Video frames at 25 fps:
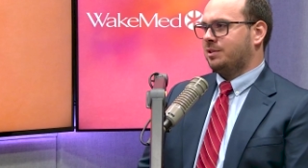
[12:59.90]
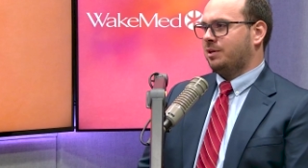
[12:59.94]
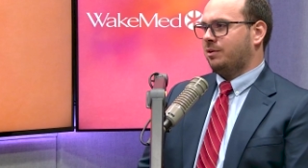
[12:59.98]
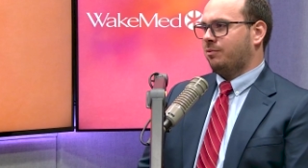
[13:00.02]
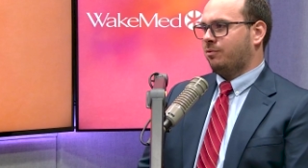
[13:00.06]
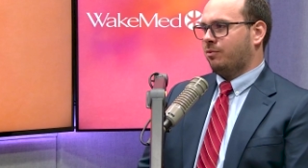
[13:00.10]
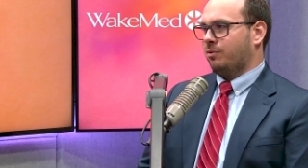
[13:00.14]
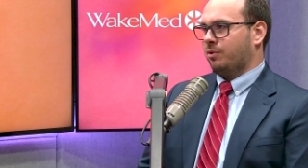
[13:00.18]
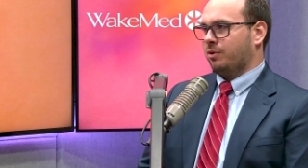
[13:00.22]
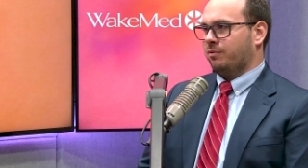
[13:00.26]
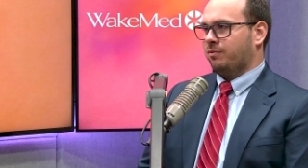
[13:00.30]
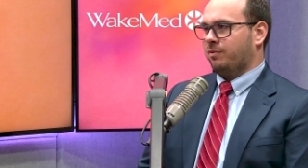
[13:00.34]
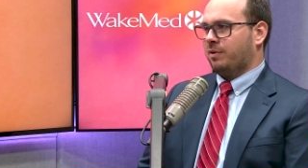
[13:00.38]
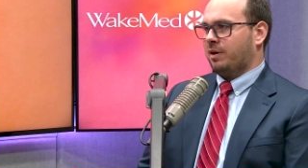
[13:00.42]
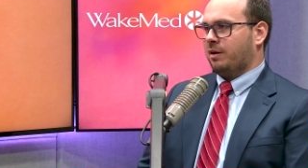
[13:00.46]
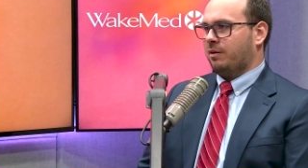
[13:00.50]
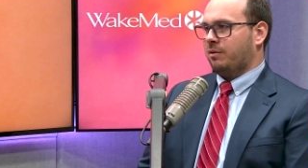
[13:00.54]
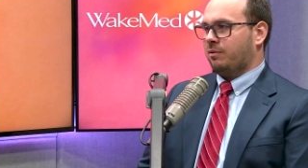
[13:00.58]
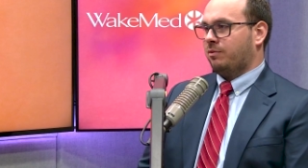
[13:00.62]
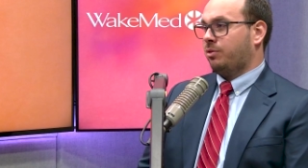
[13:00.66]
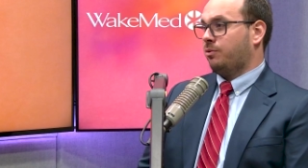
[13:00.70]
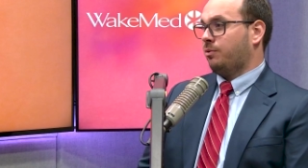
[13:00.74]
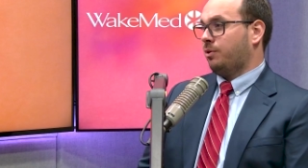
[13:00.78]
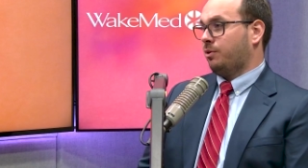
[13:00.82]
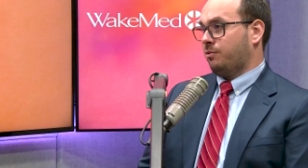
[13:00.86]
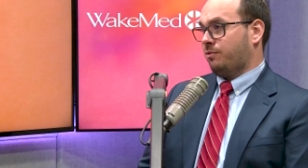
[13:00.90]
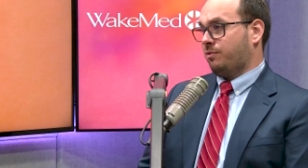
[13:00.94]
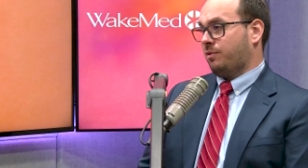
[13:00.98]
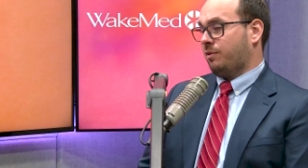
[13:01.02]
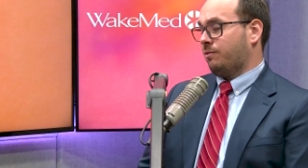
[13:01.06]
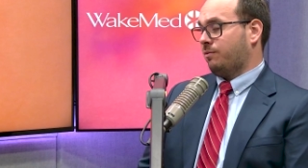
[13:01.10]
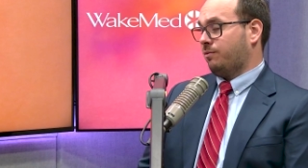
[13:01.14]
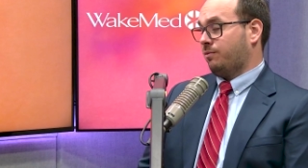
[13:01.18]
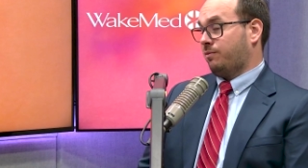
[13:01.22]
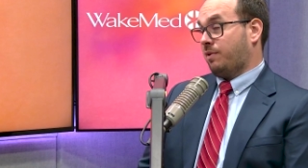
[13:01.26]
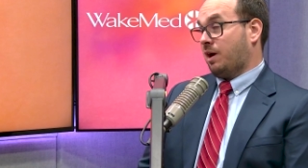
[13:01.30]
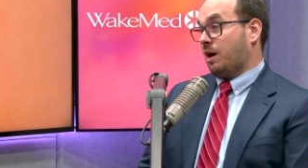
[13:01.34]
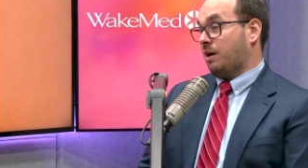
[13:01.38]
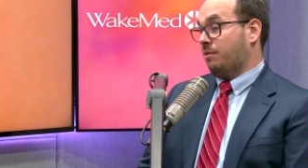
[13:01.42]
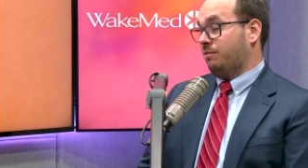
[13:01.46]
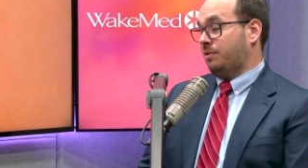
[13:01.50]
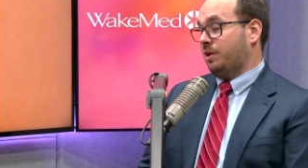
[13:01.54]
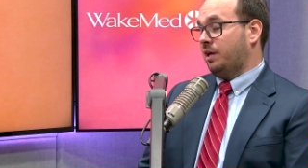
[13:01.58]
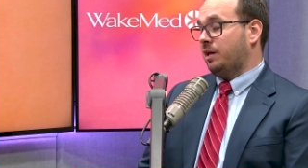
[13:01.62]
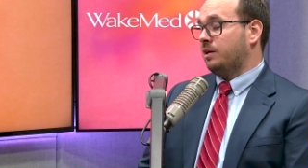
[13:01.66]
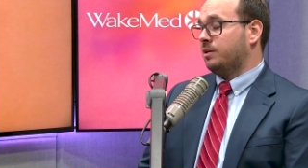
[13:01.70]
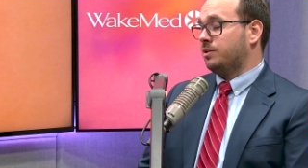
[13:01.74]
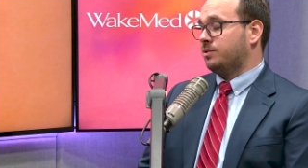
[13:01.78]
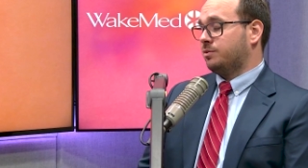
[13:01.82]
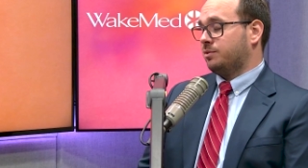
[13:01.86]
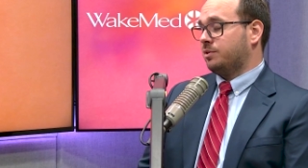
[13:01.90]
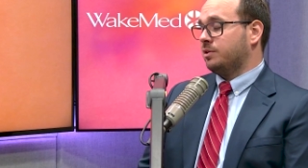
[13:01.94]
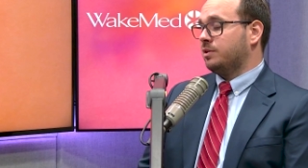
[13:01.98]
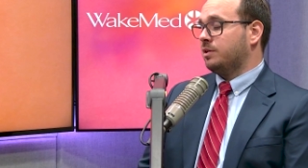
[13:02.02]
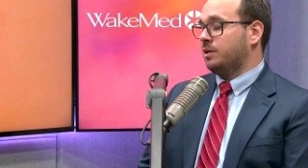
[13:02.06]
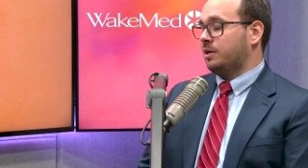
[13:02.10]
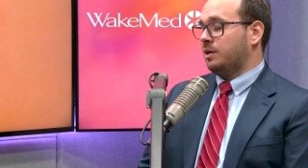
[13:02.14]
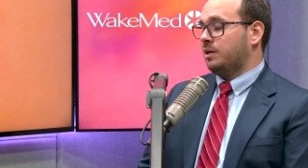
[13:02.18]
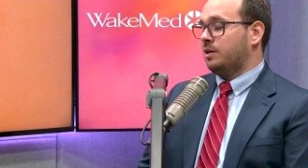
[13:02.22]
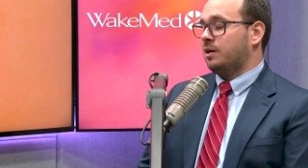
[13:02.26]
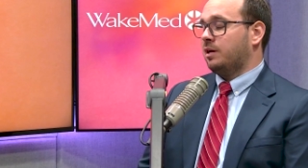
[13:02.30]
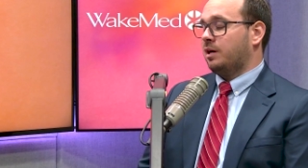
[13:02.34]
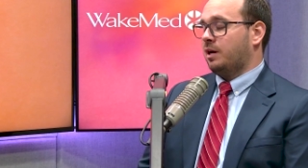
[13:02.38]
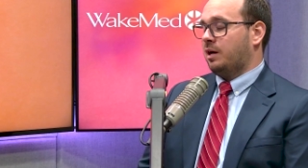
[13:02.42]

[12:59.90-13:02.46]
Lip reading: say 3 to 5 days, really.